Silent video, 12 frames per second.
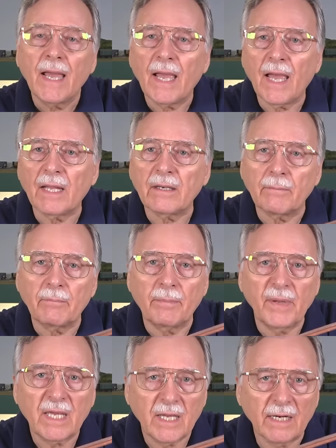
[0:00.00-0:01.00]
And
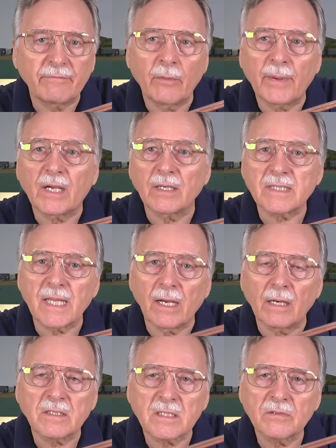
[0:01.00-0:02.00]
be careful because they
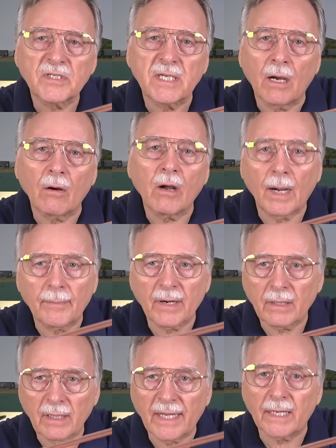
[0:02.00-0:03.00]
also sell copper
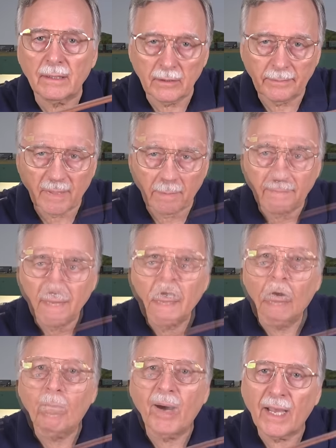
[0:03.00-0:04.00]
clad aluminum.
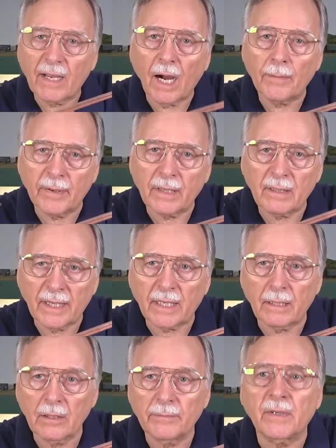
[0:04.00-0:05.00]
Don't buy copper
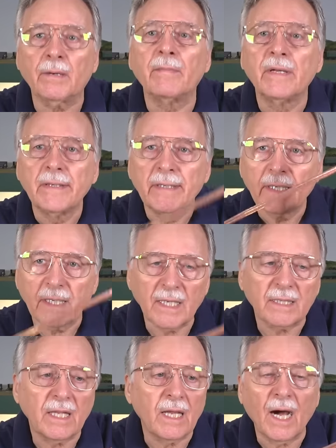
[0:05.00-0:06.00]
clad aluminum
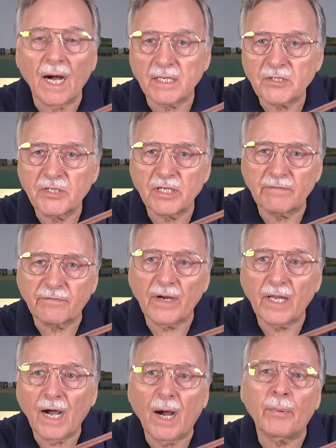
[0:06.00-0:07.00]
get the
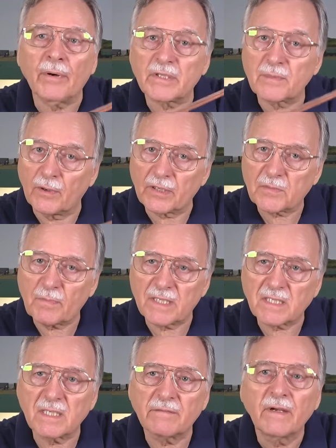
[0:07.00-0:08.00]
oxygen-free copper. It's more
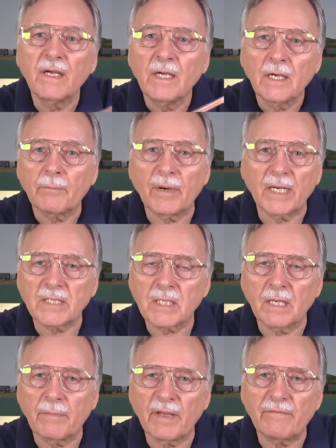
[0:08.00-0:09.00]
expensive, but it's
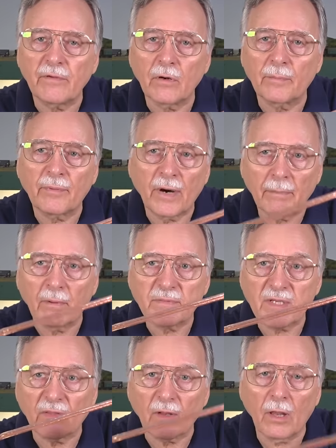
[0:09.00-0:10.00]
going to be fewer
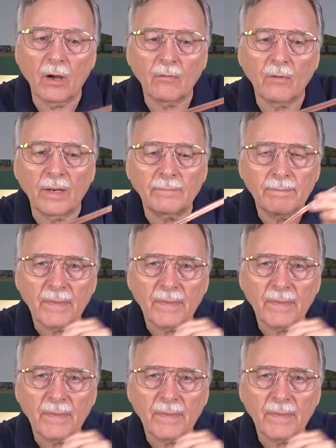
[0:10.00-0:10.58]
problems in the long run.